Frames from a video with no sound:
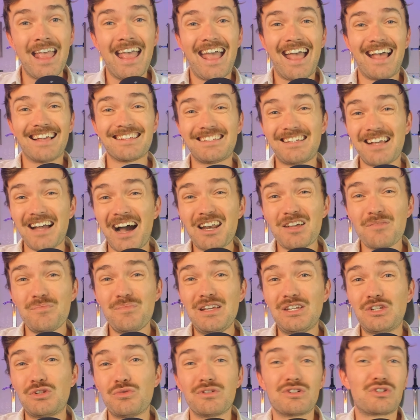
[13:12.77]
has got to
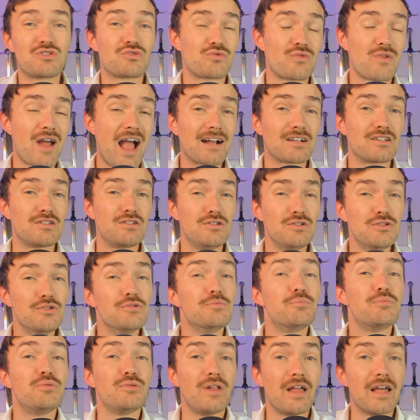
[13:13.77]
be to attract new
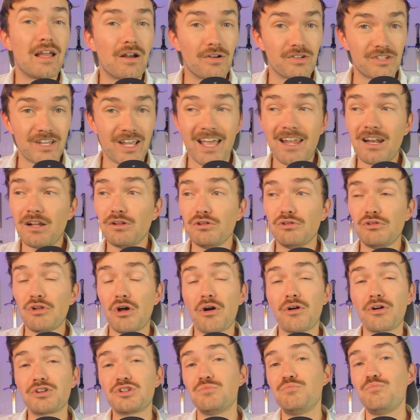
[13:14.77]
players, and a
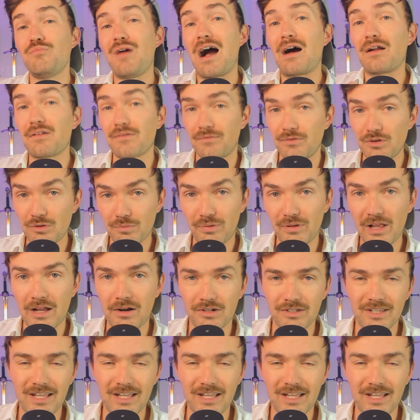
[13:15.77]
large amount of new players.